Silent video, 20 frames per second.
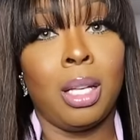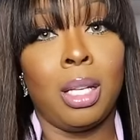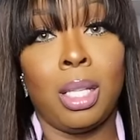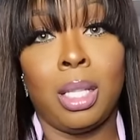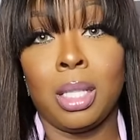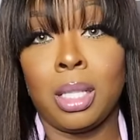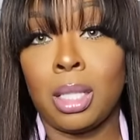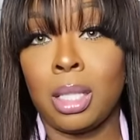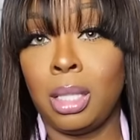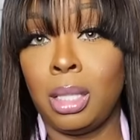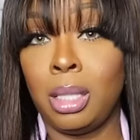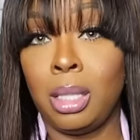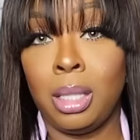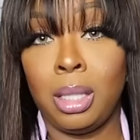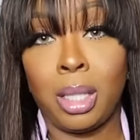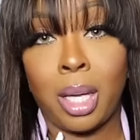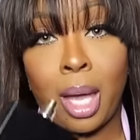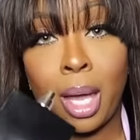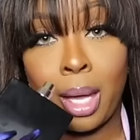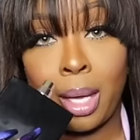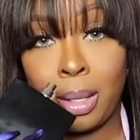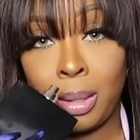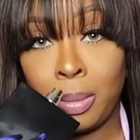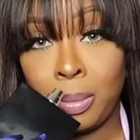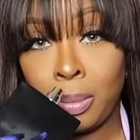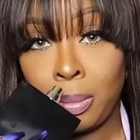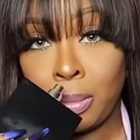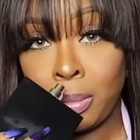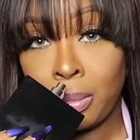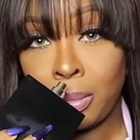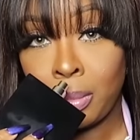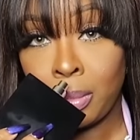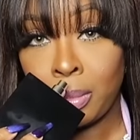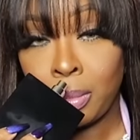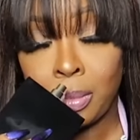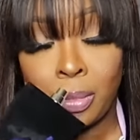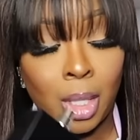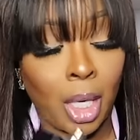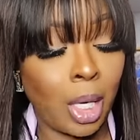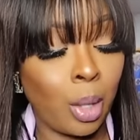It's good, y'all.
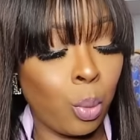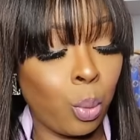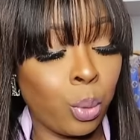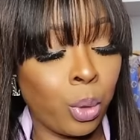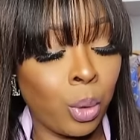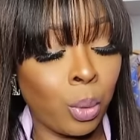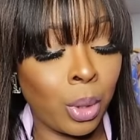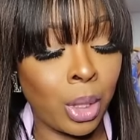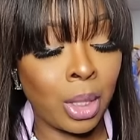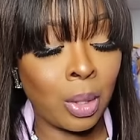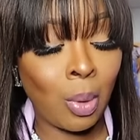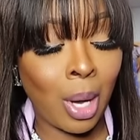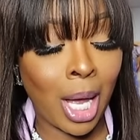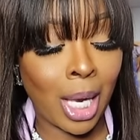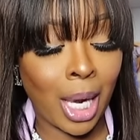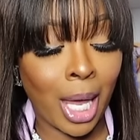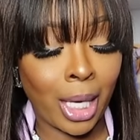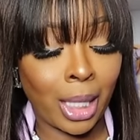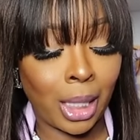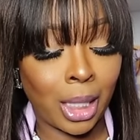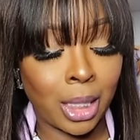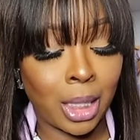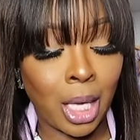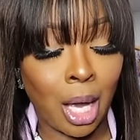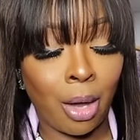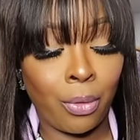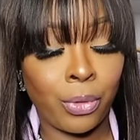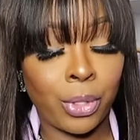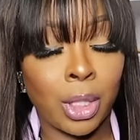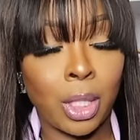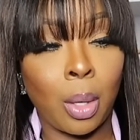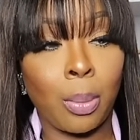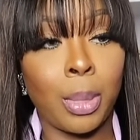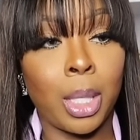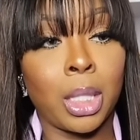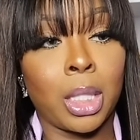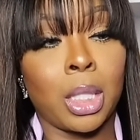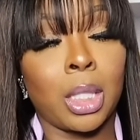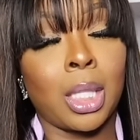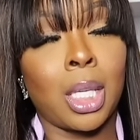And the reason why I like Lattafa so
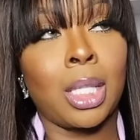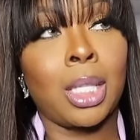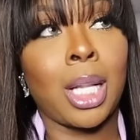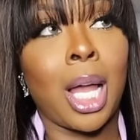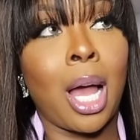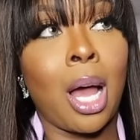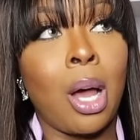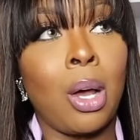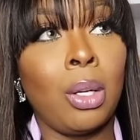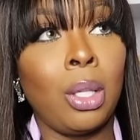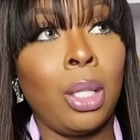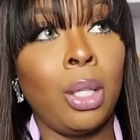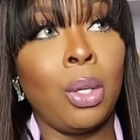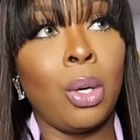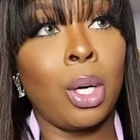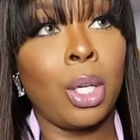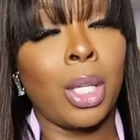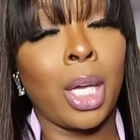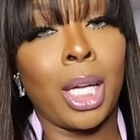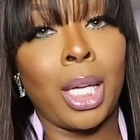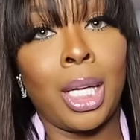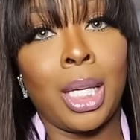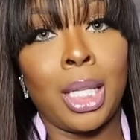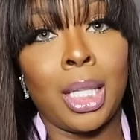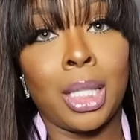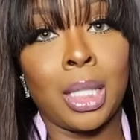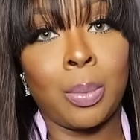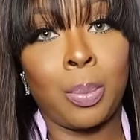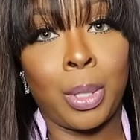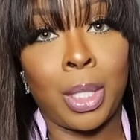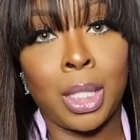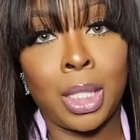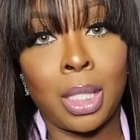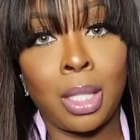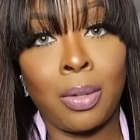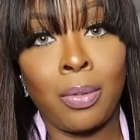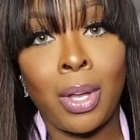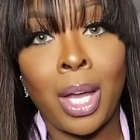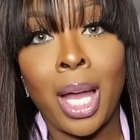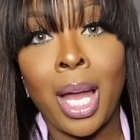much is because not only are they
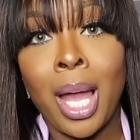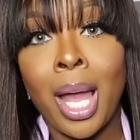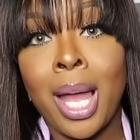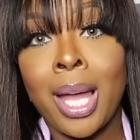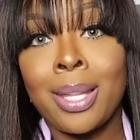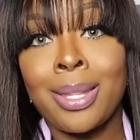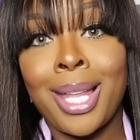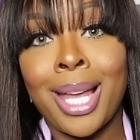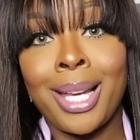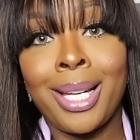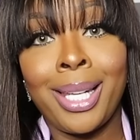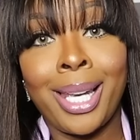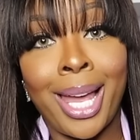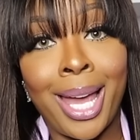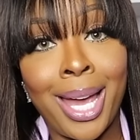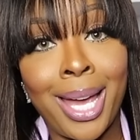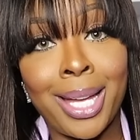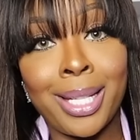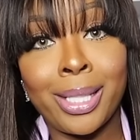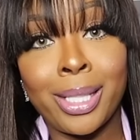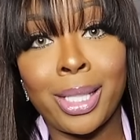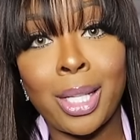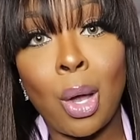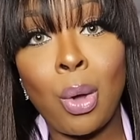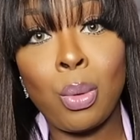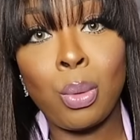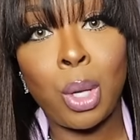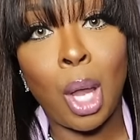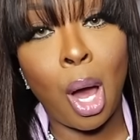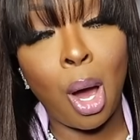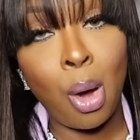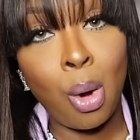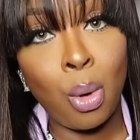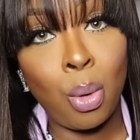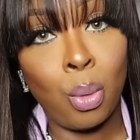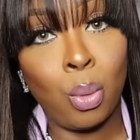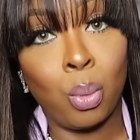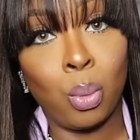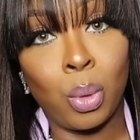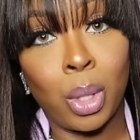inexpensive, they last so
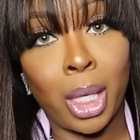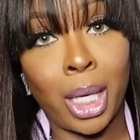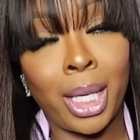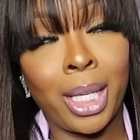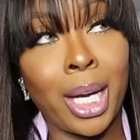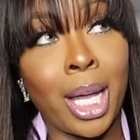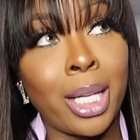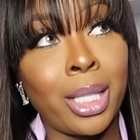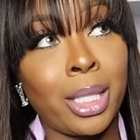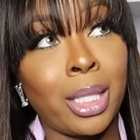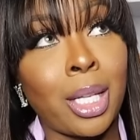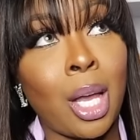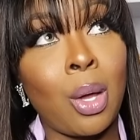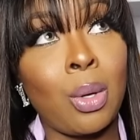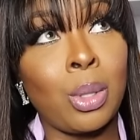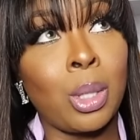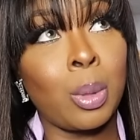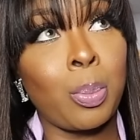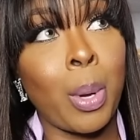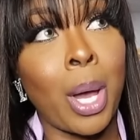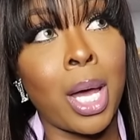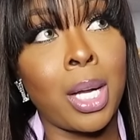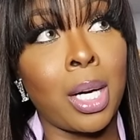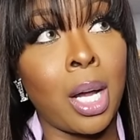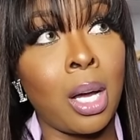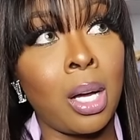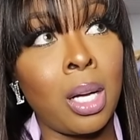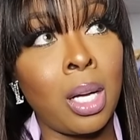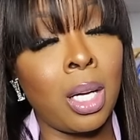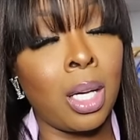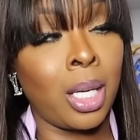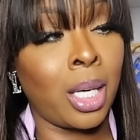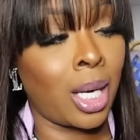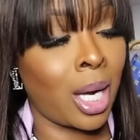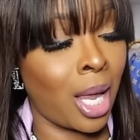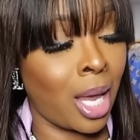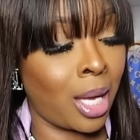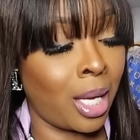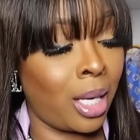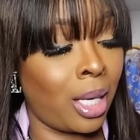long and they so spot on.
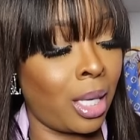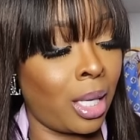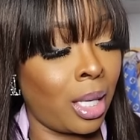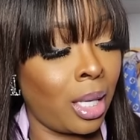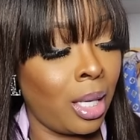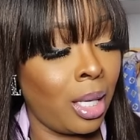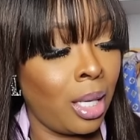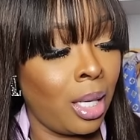Like